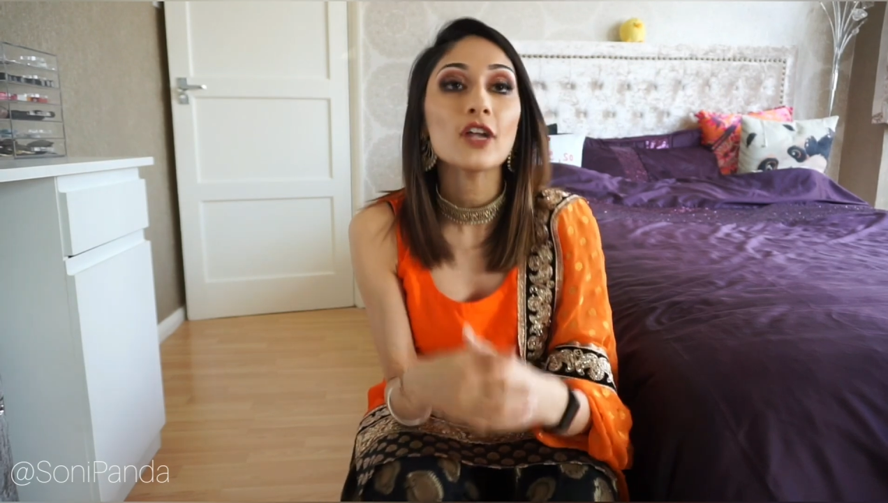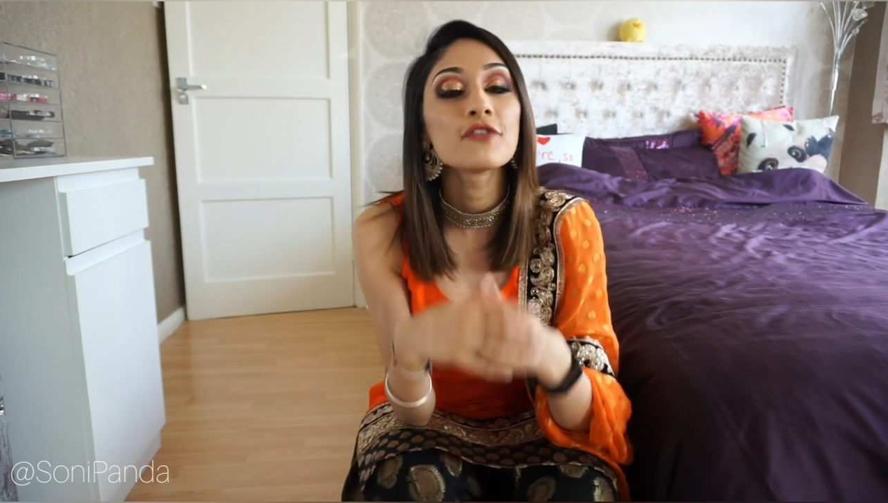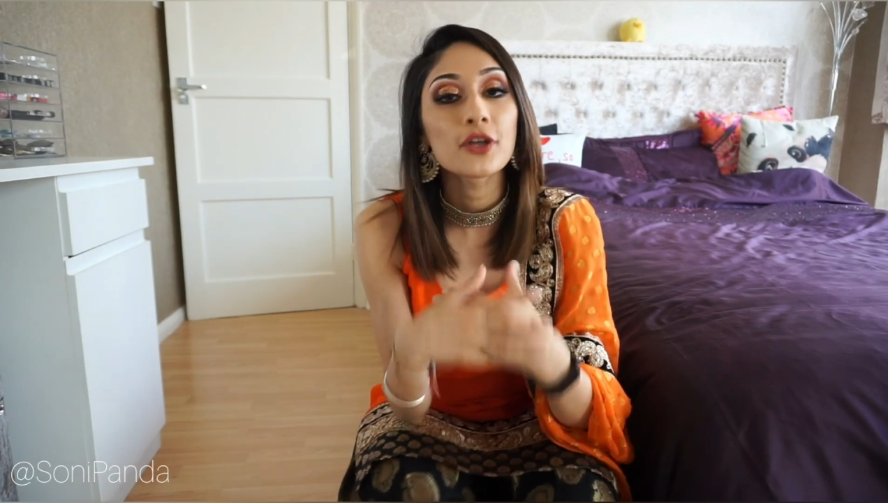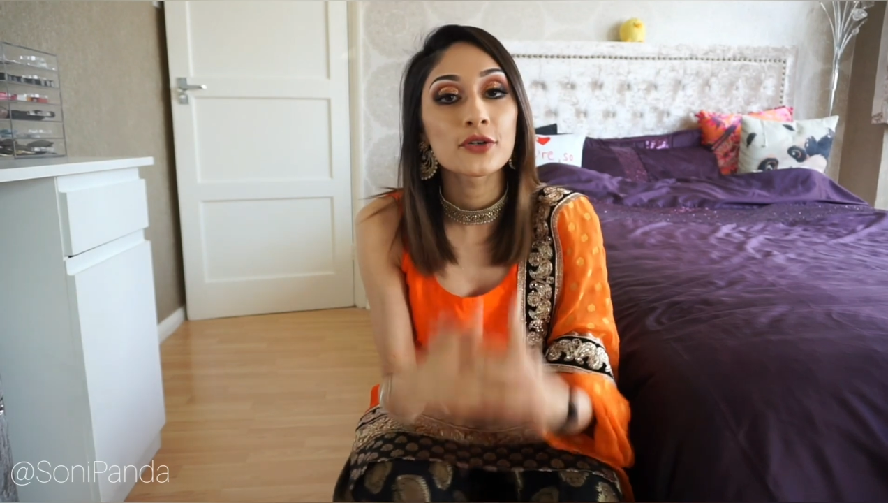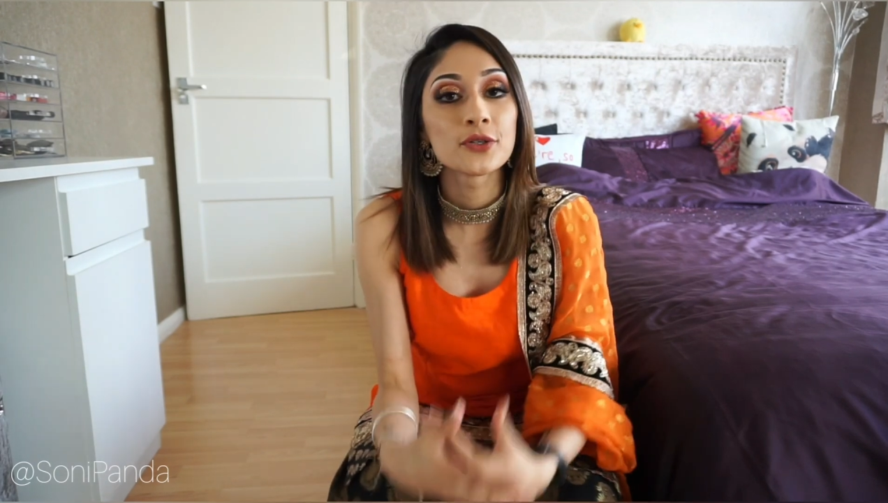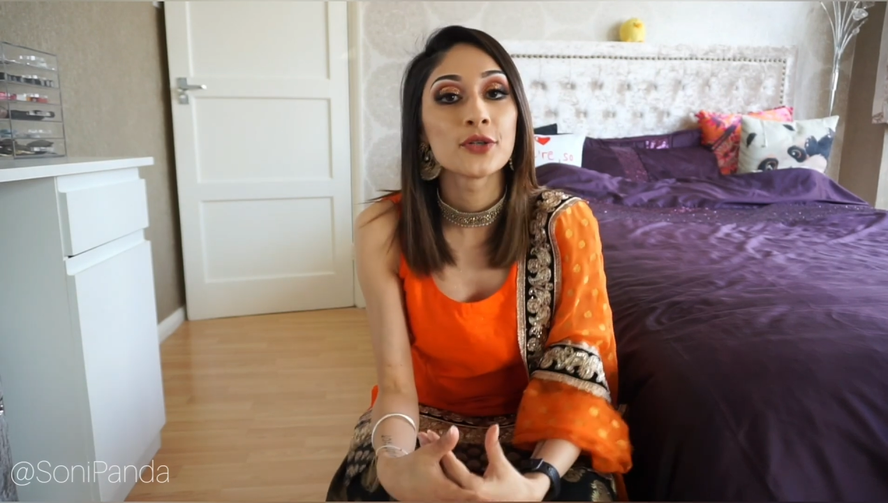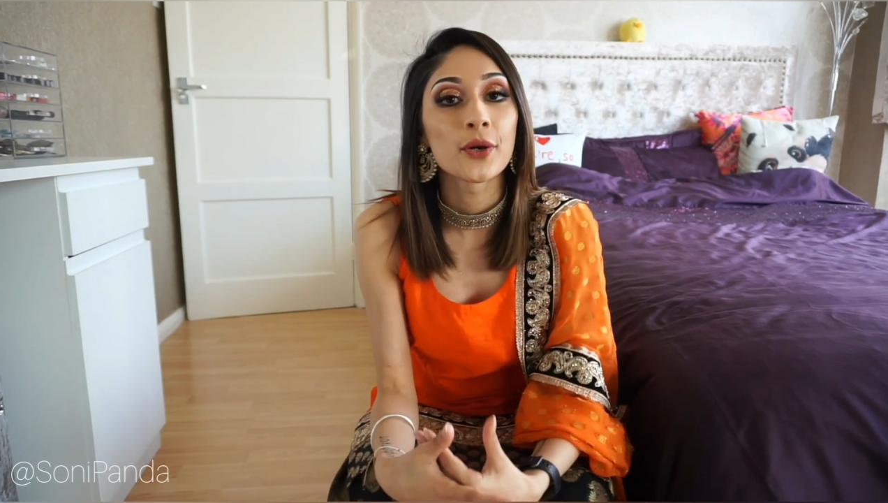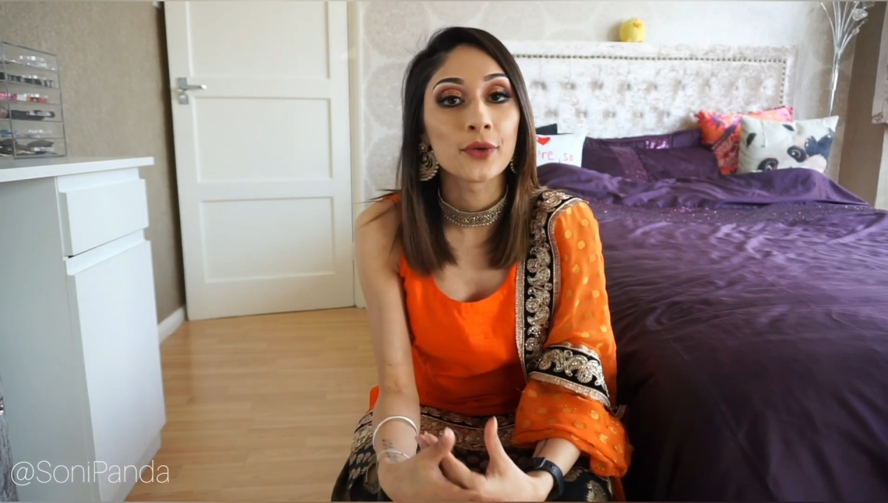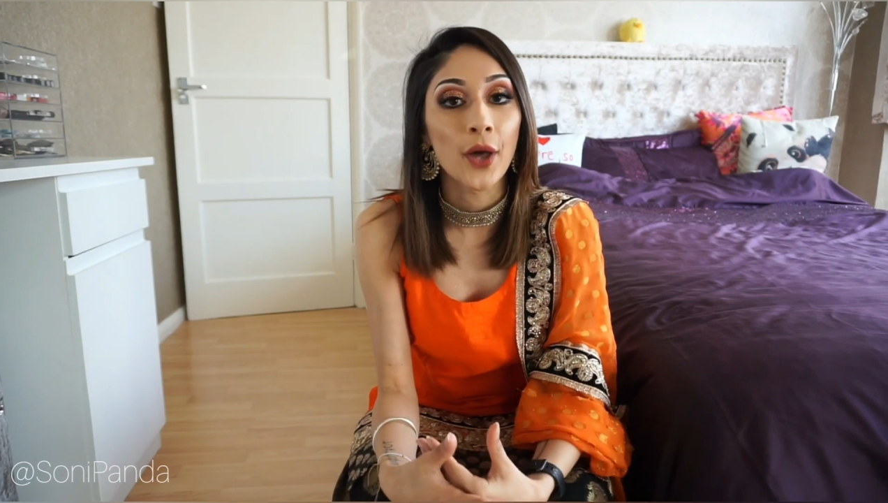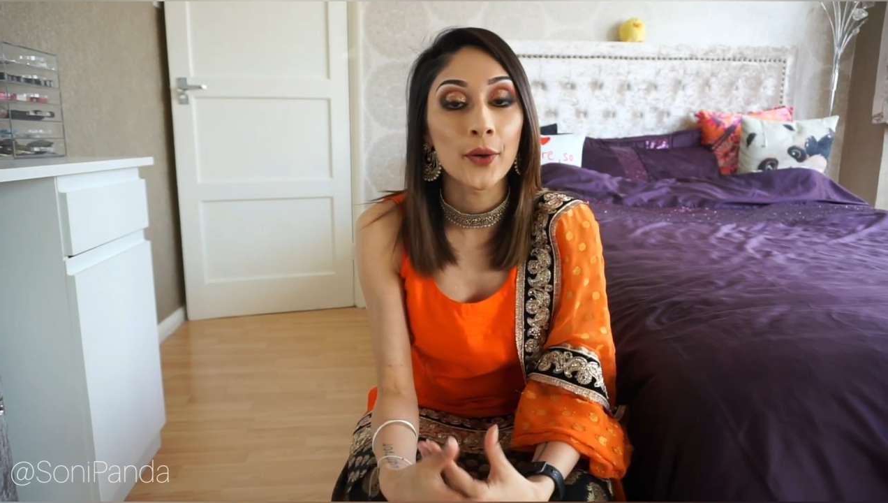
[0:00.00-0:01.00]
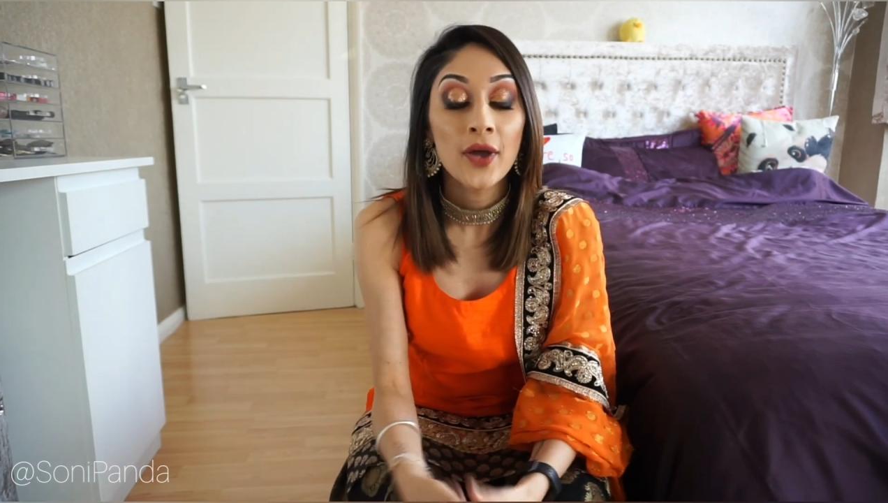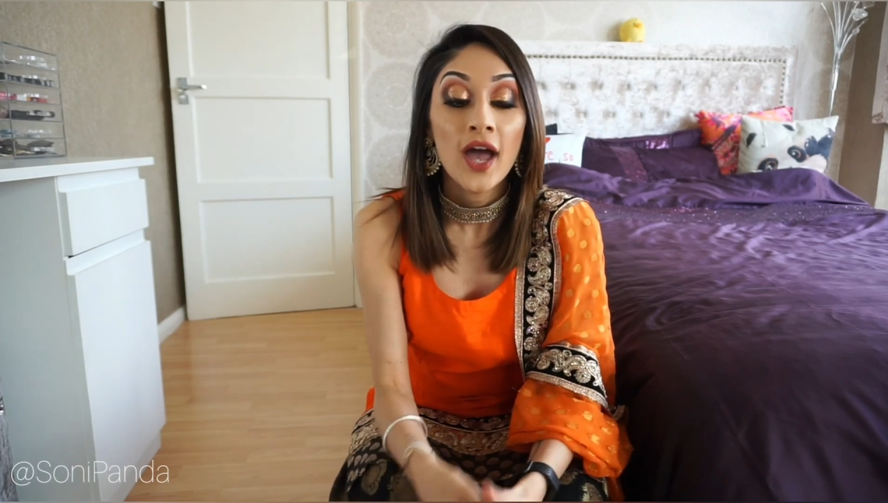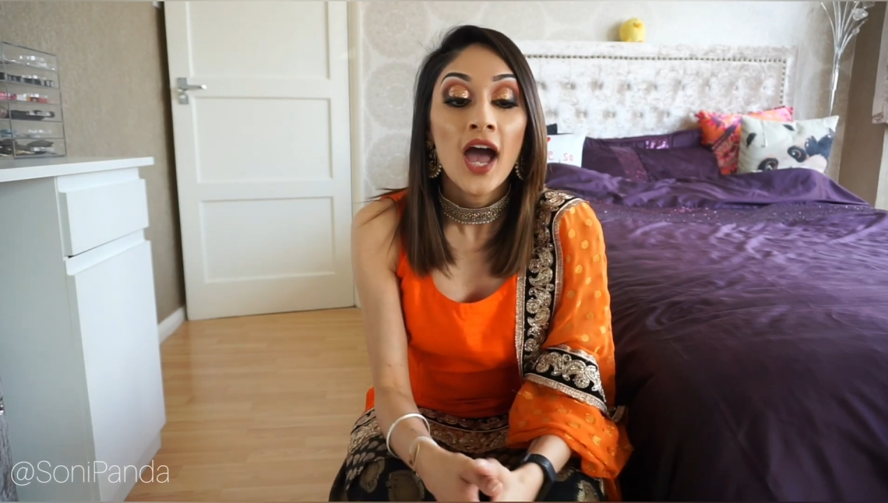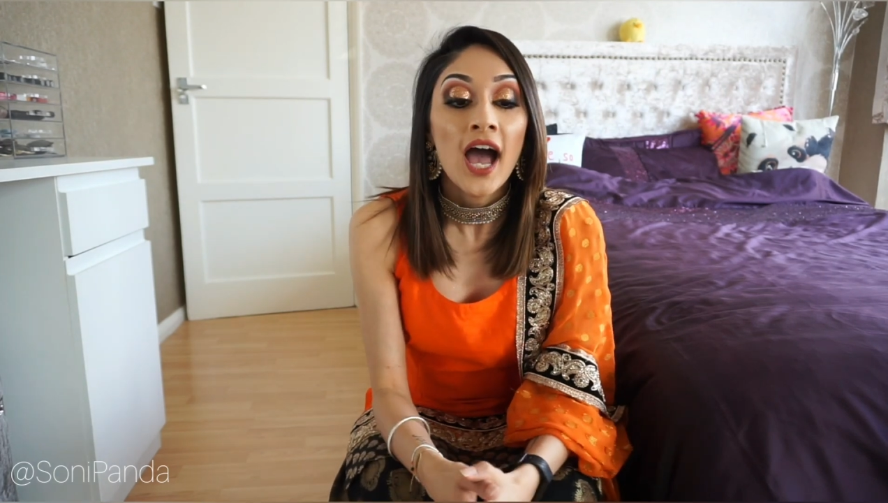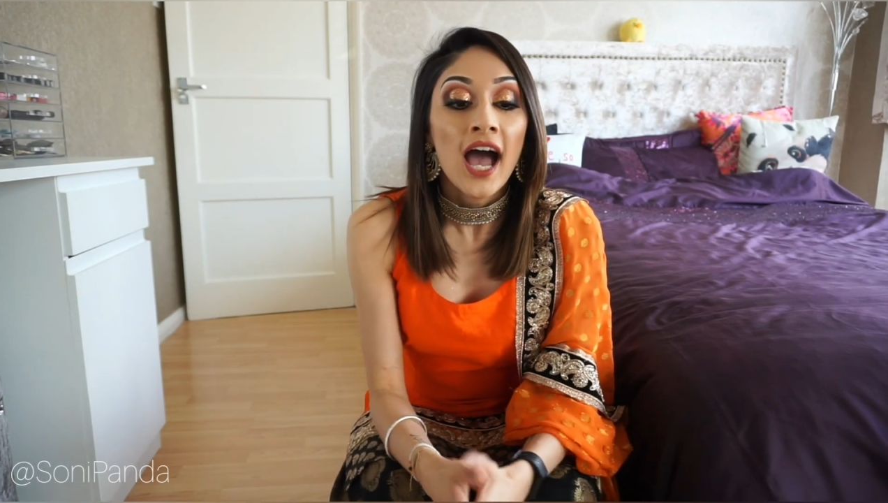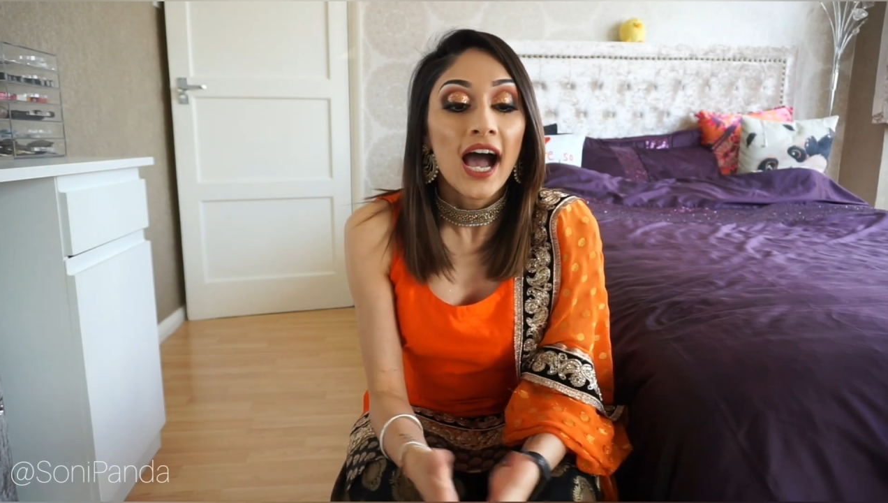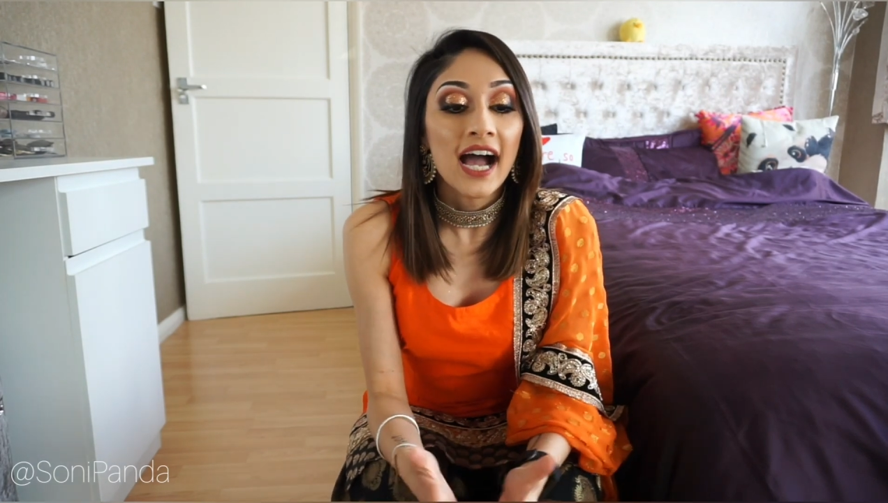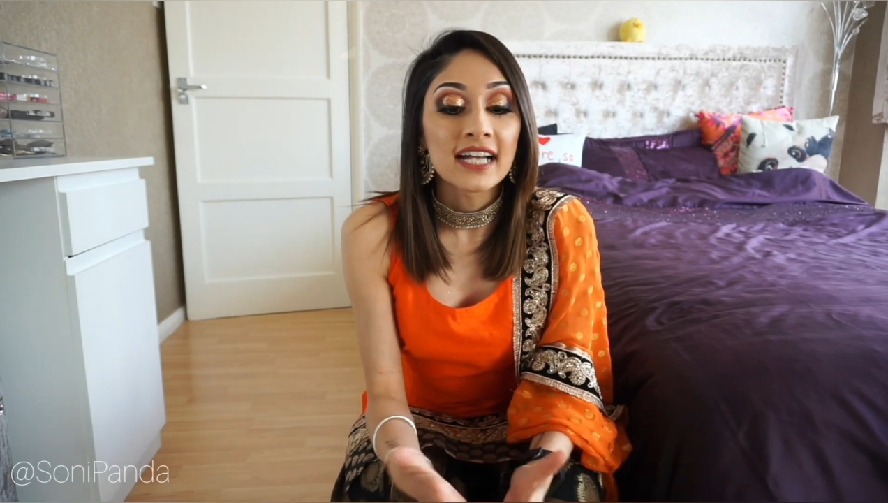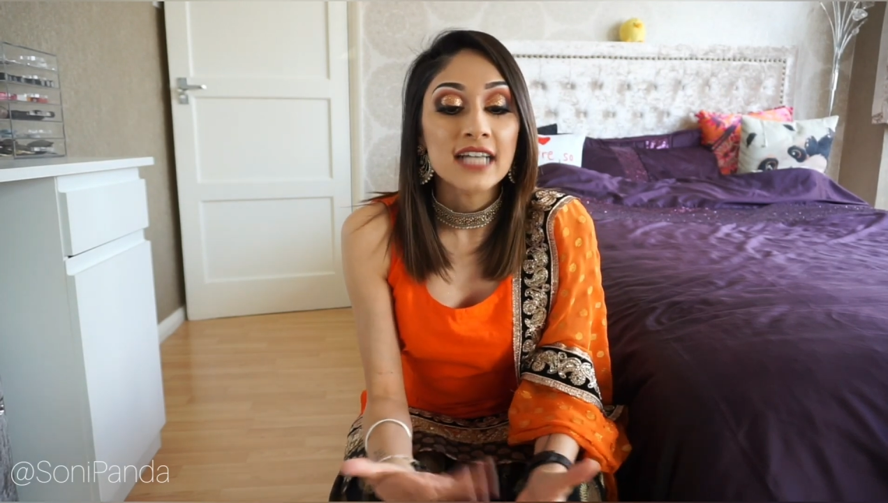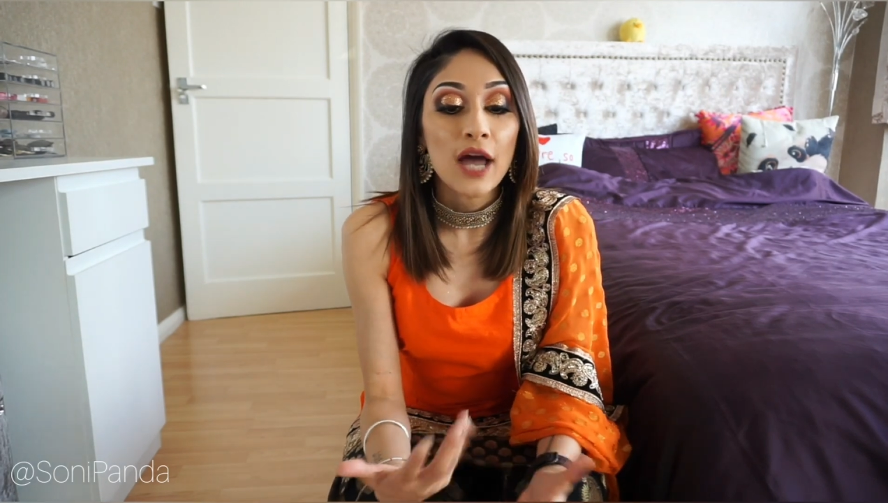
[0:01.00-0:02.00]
for those who don't know, and